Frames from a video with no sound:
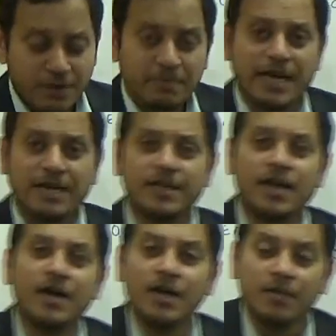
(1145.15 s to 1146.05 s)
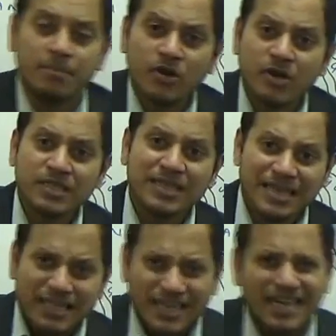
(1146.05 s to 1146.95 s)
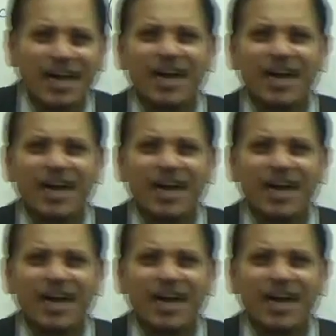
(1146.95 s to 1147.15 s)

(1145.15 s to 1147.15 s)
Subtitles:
from Canada, because there